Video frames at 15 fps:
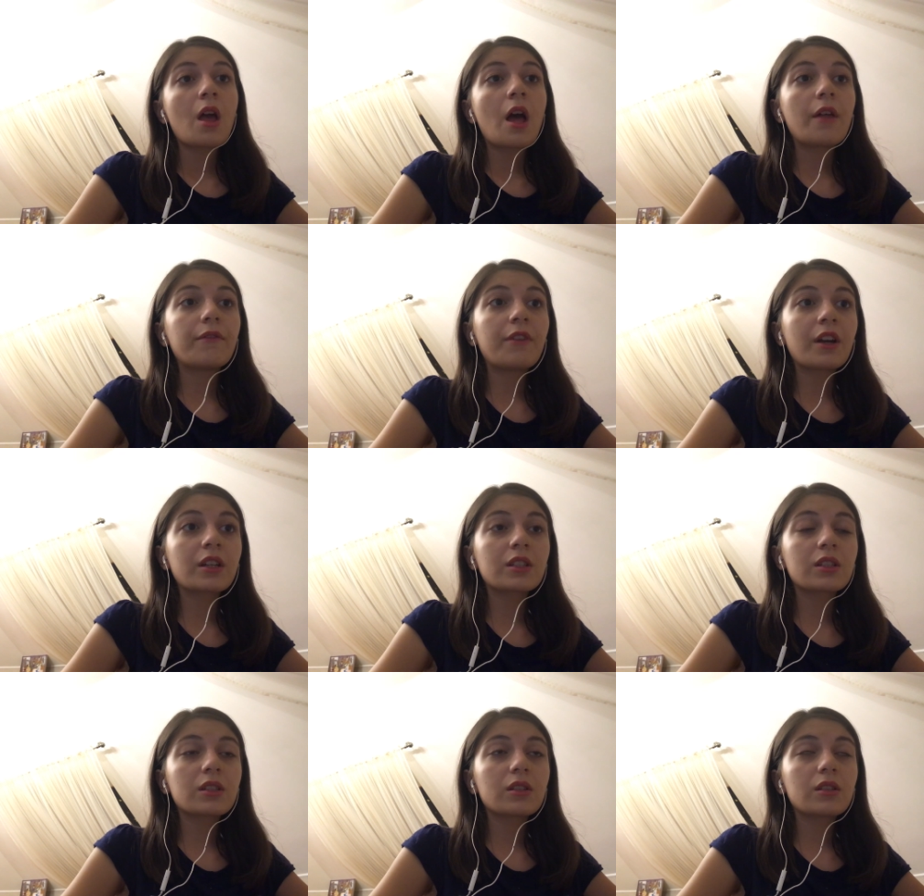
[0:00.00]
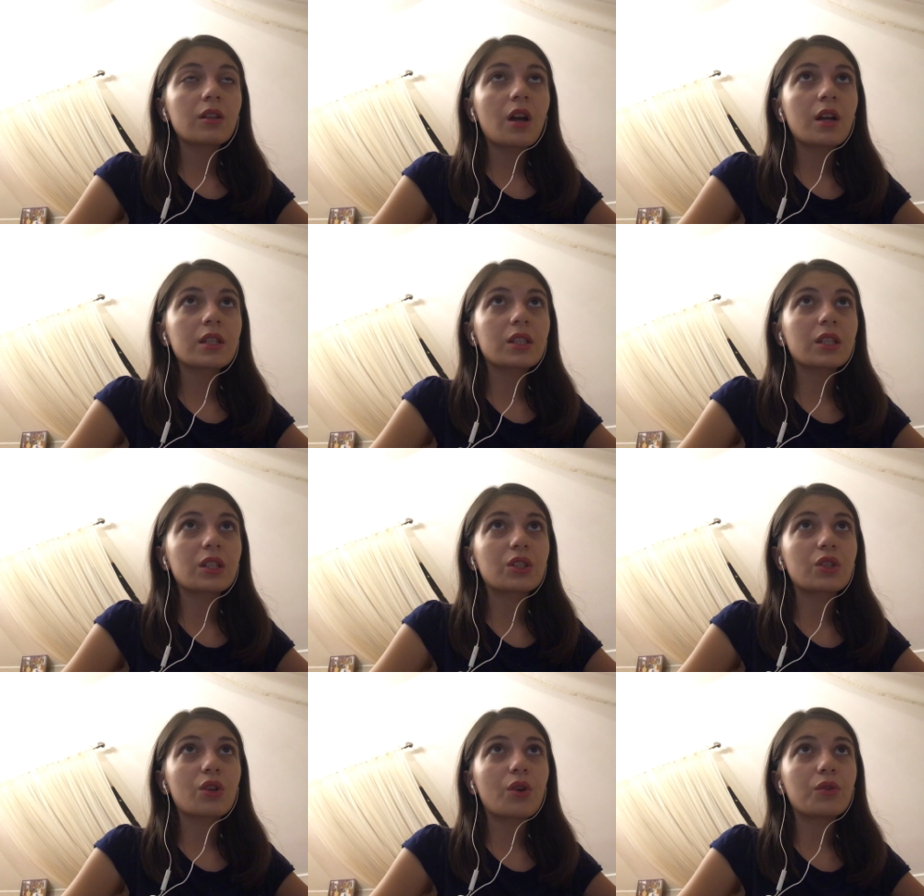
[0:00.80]
In fact, I
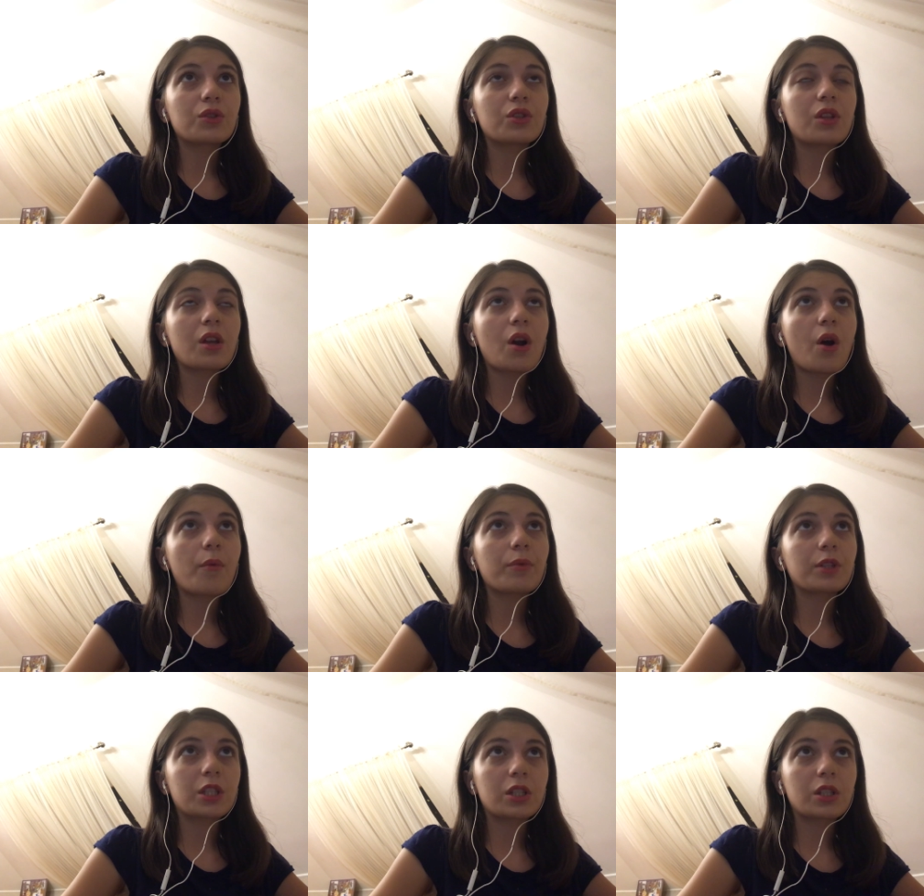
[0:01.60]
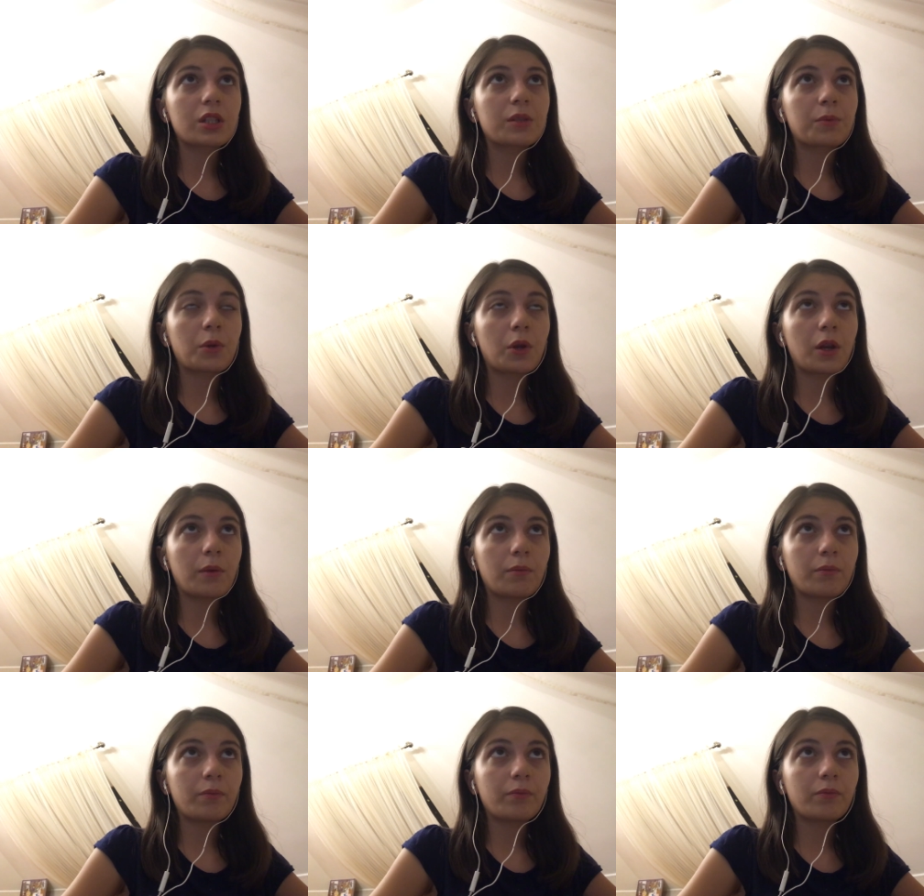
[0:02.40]
started to go into the opposite
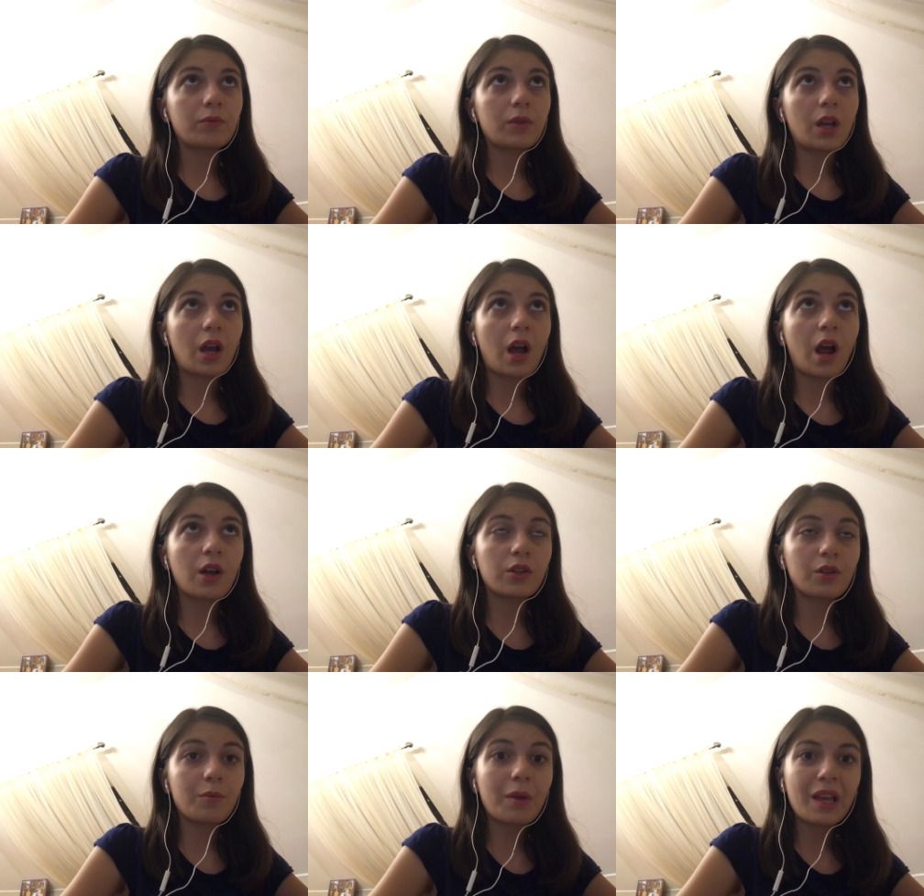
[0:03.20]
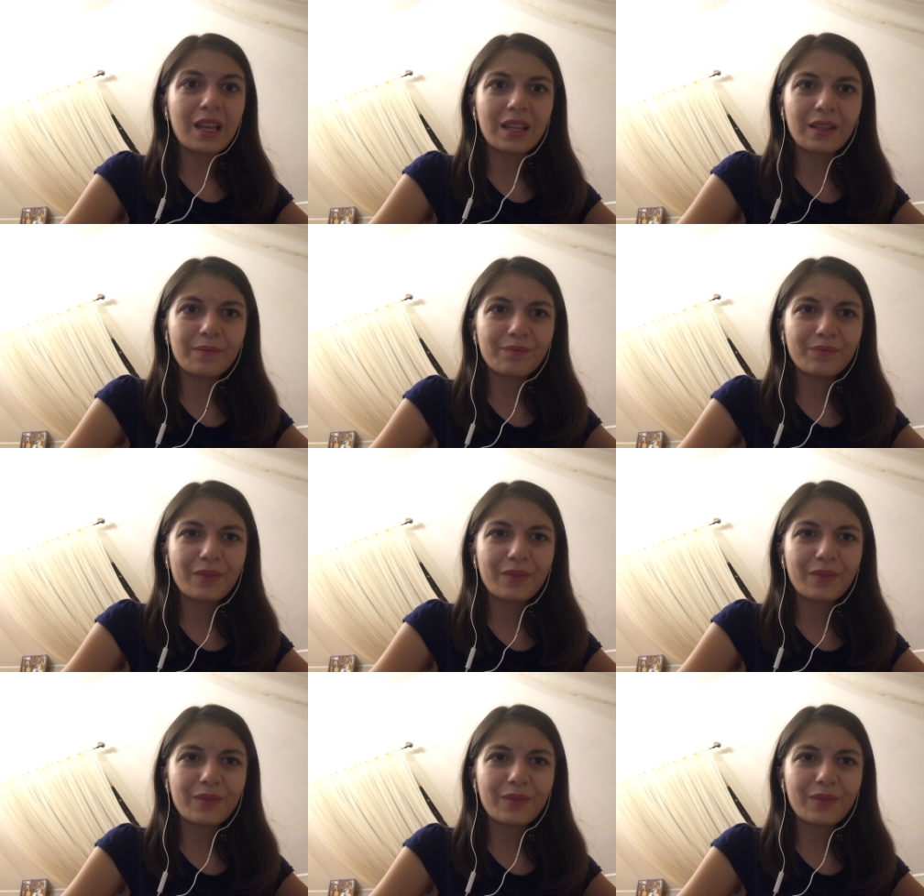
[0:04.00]
extreme. How do you mean?